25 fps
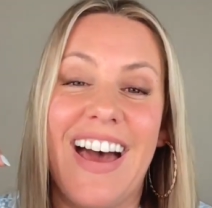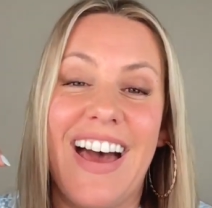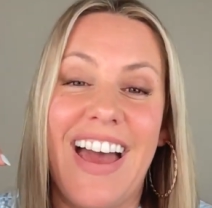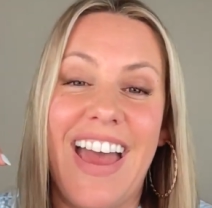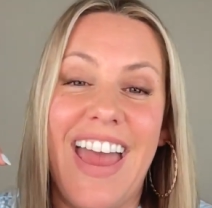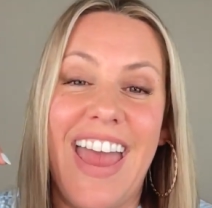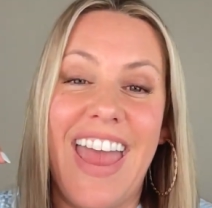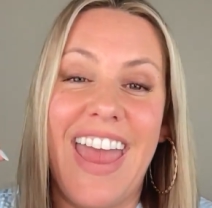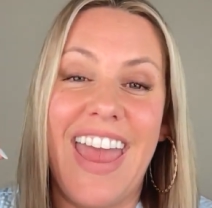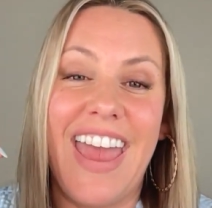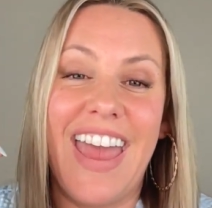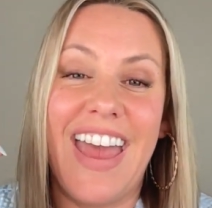
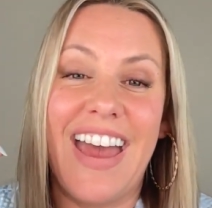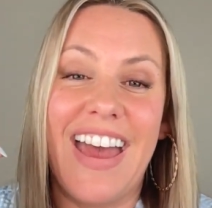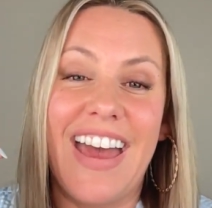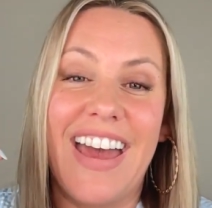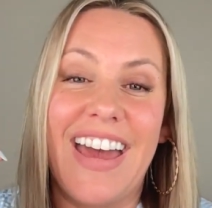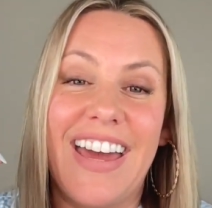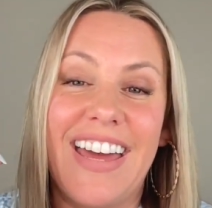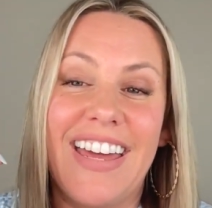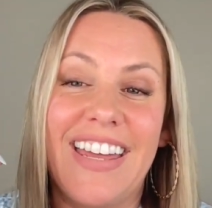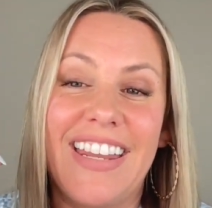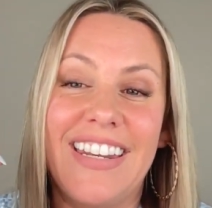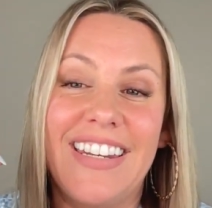
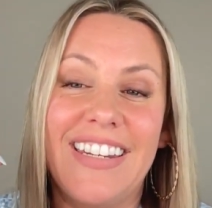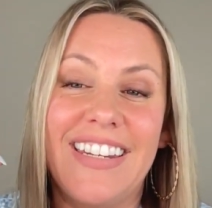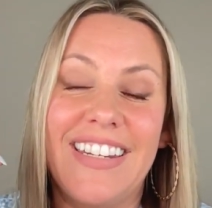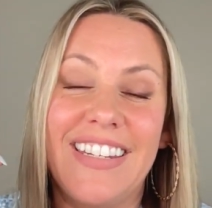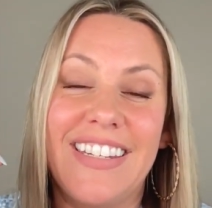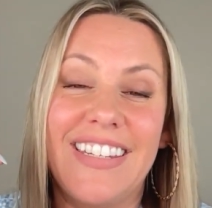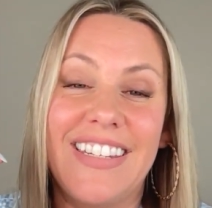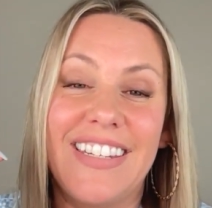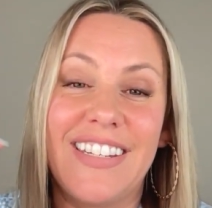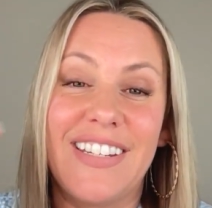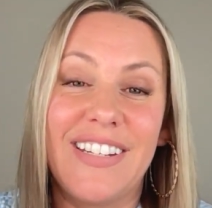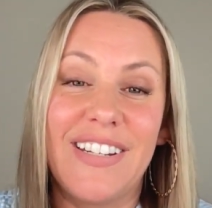and
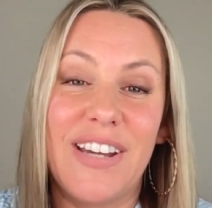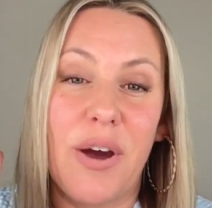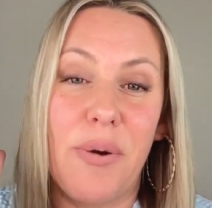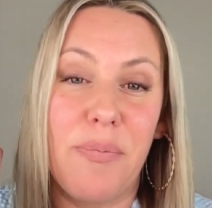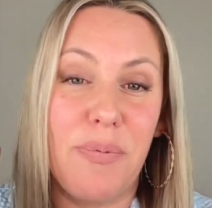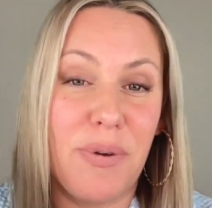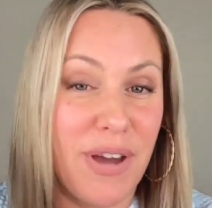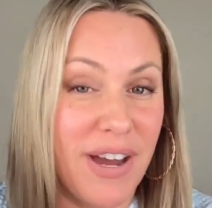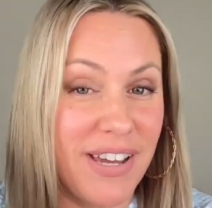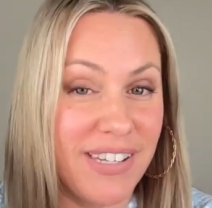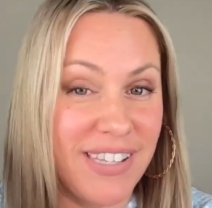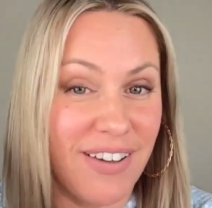hope you
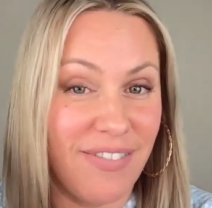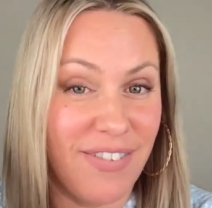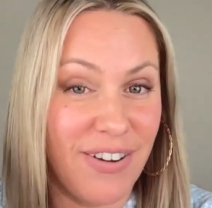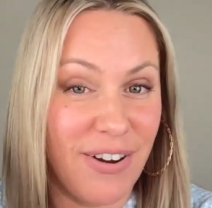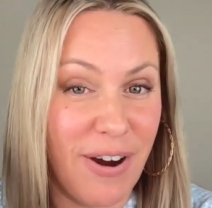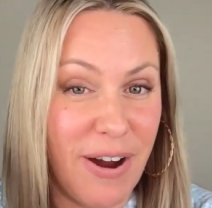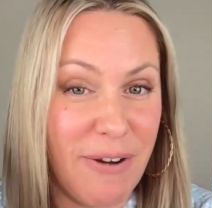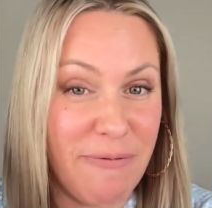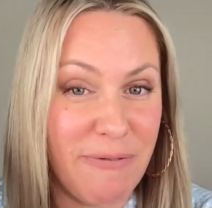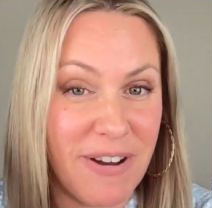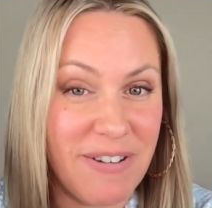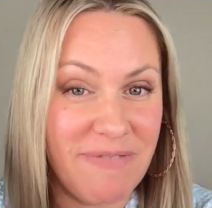guys have a
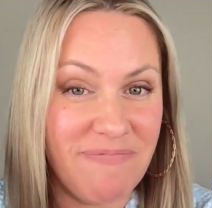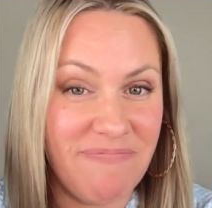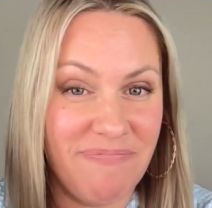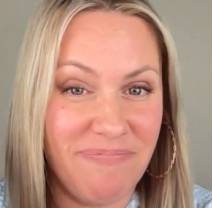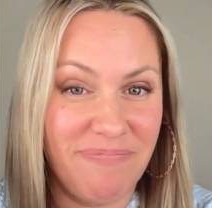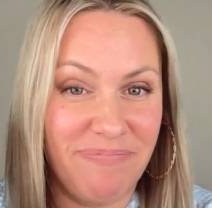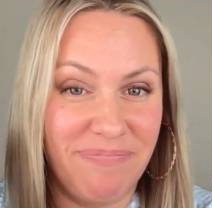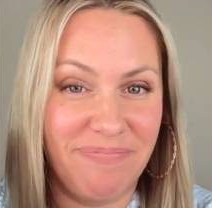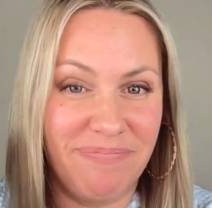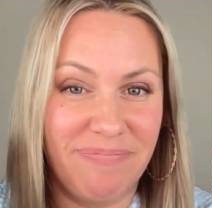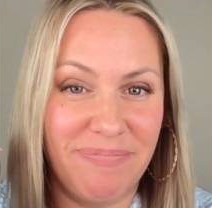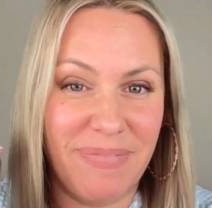great one.
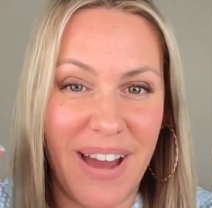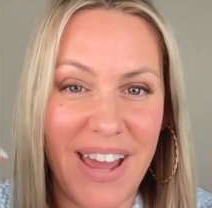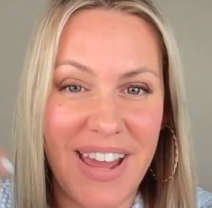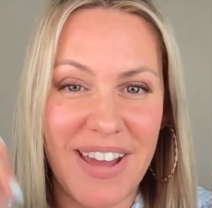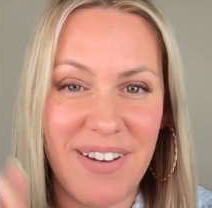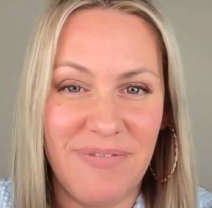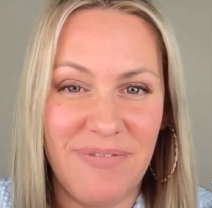Bye.